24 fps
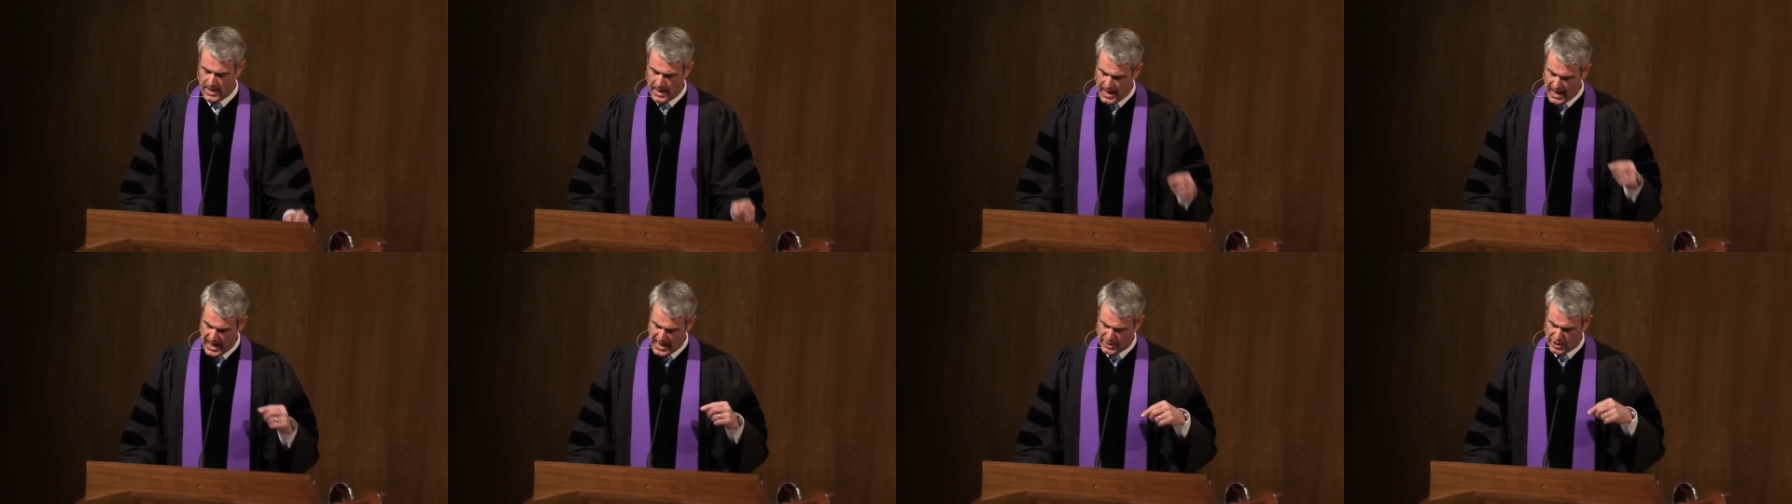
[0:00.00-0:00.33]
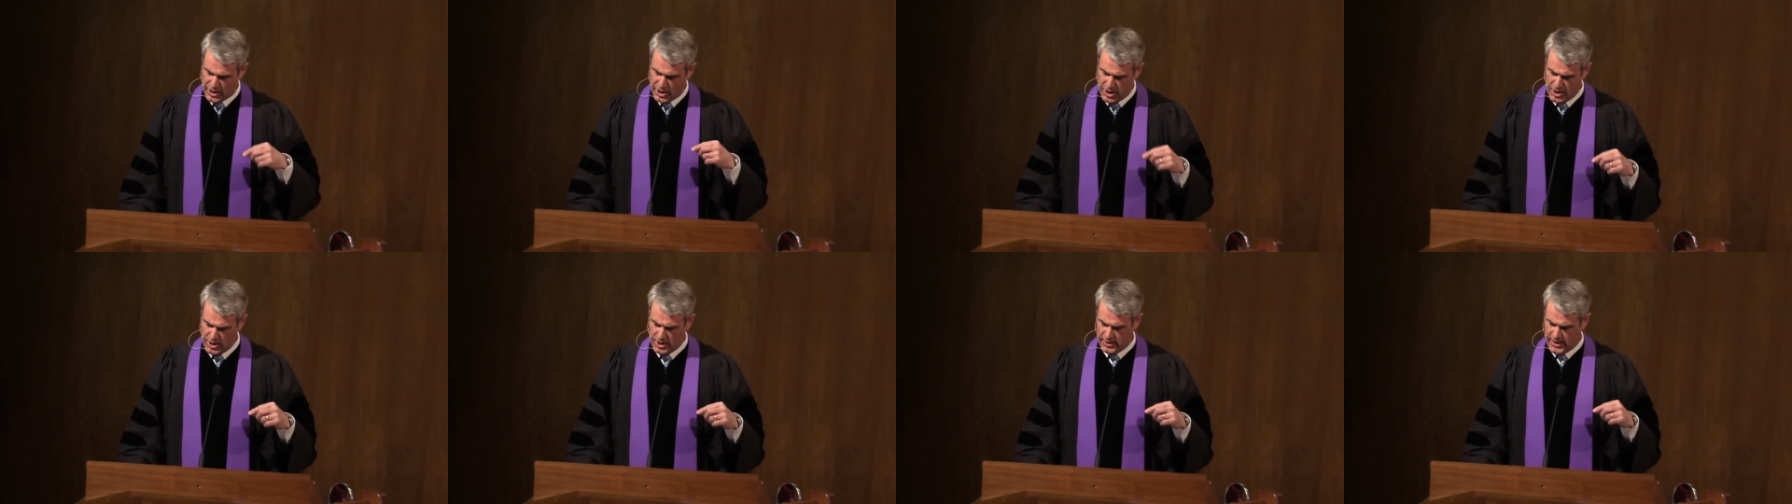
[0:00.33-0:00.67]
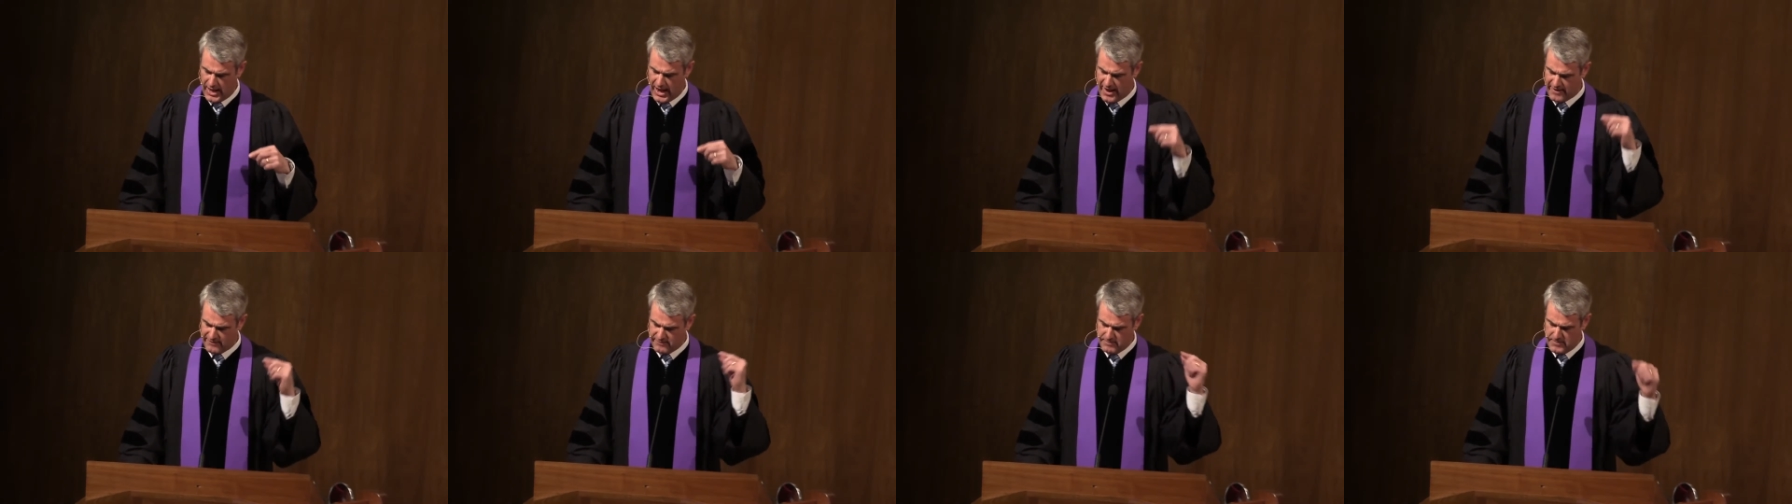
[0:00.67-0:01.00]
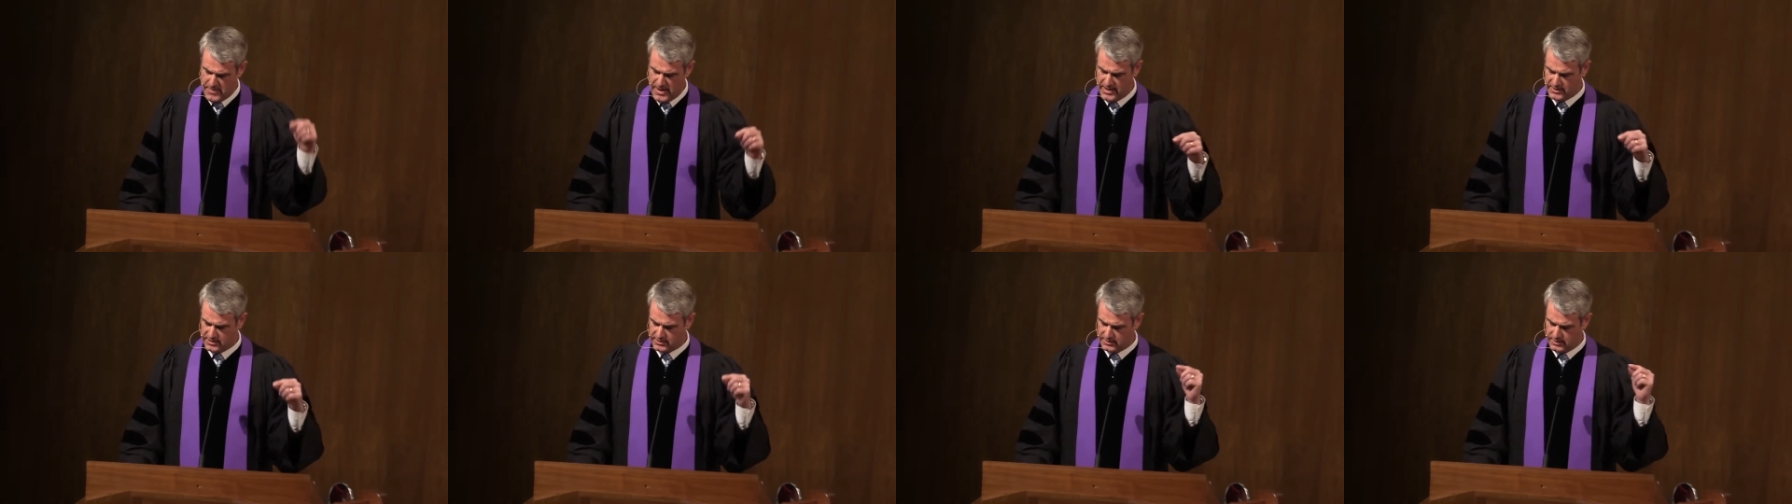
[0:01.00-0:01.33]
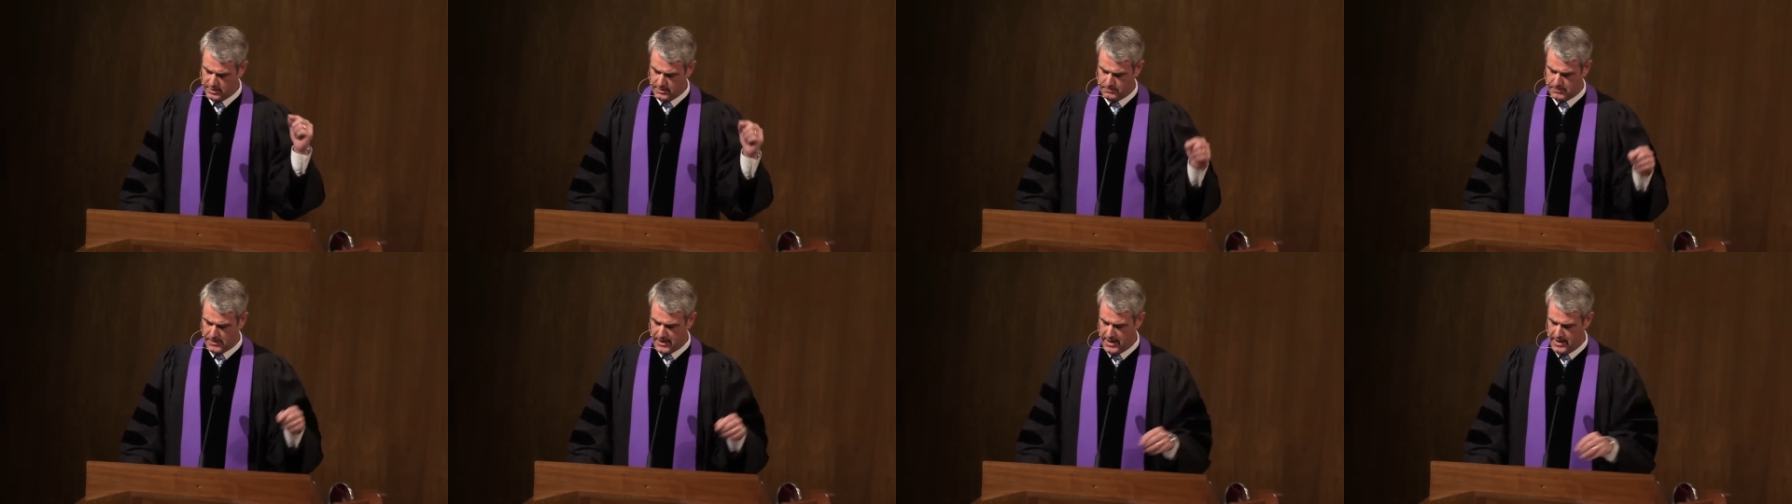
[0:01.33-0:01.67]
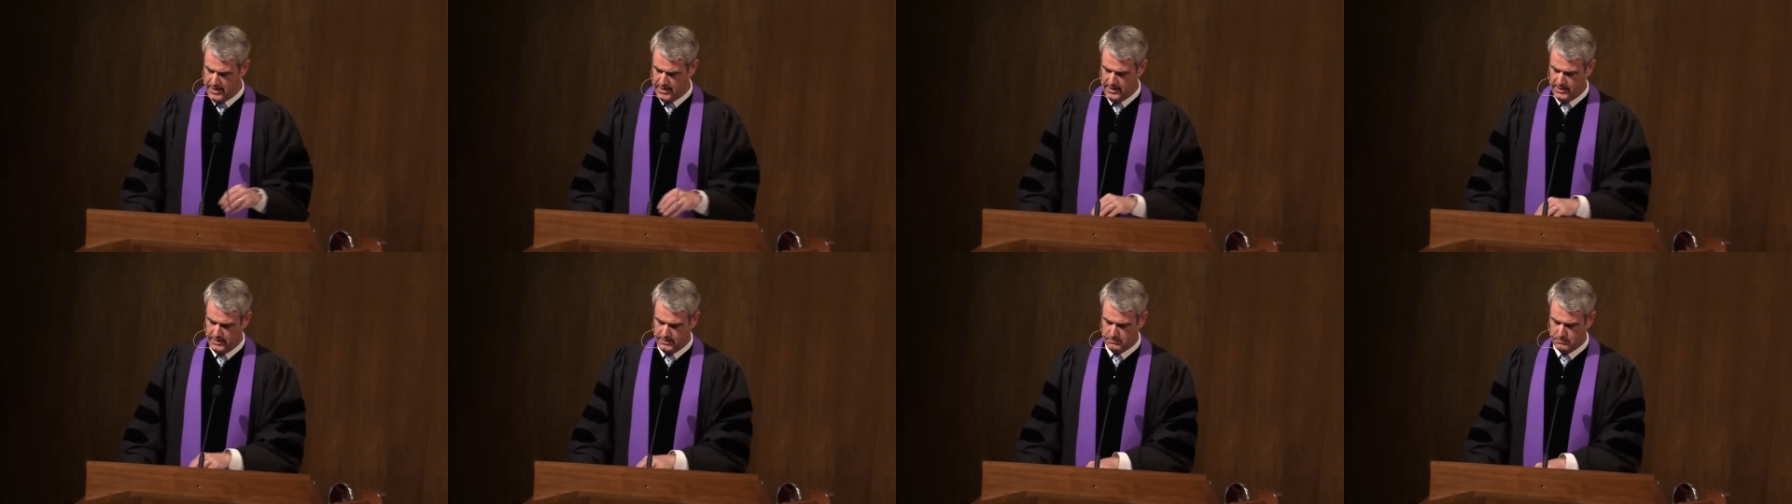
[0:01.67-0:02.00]
I could have missed the
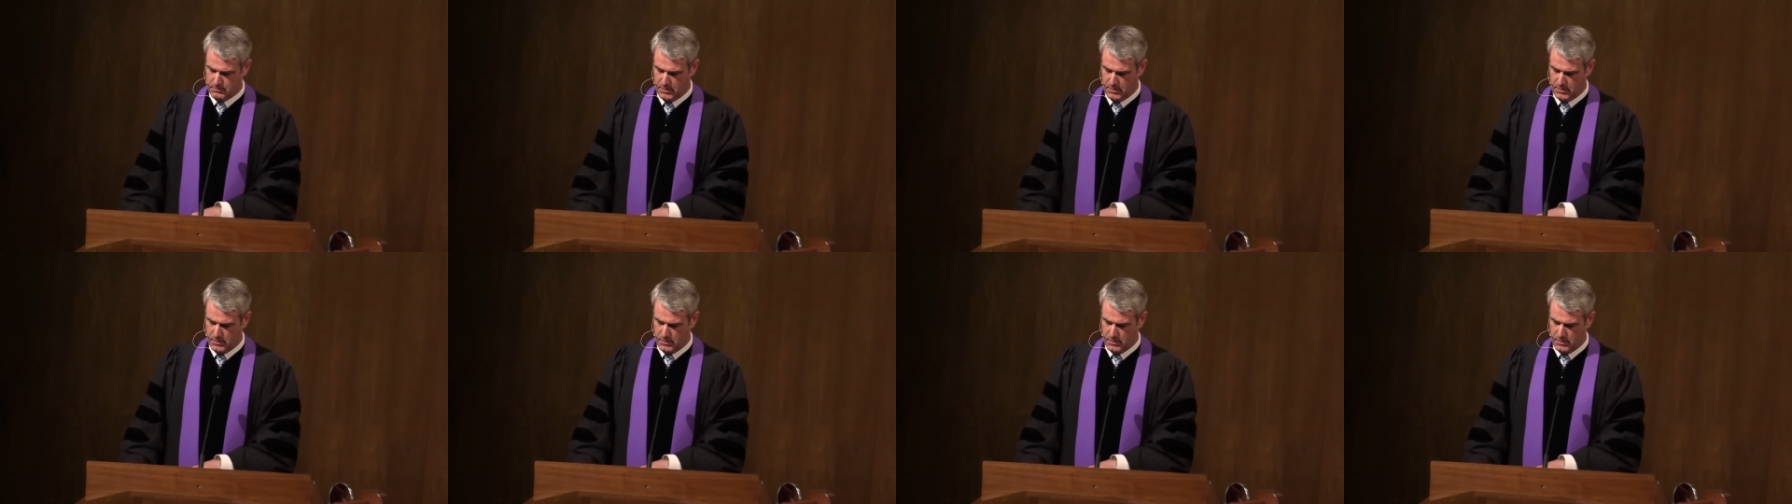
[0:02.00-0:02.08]
pain,